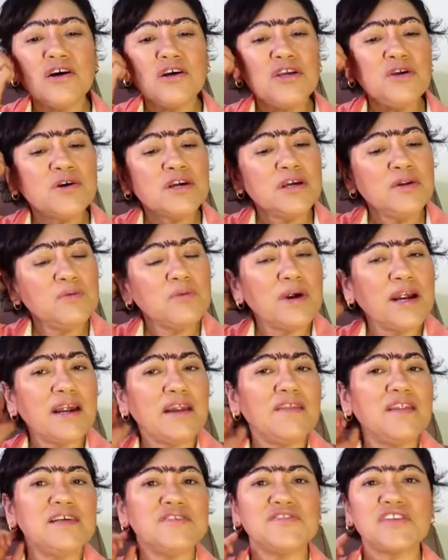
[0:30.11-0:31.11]
you can
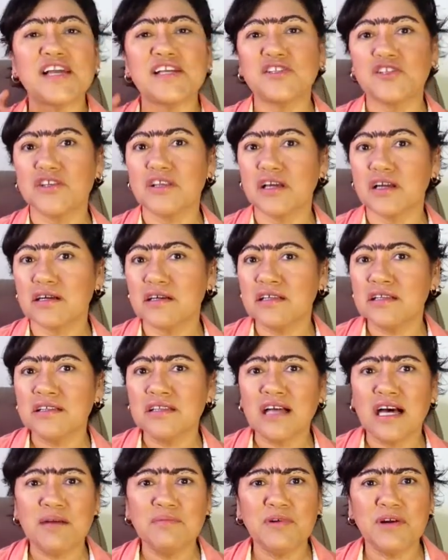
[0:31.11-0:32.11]
wear this like to the
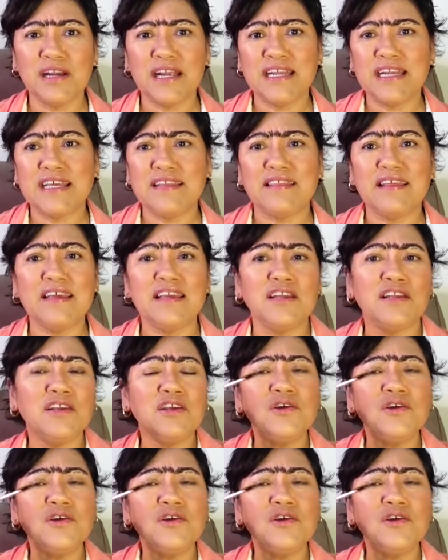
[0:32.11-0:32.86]
club or anything.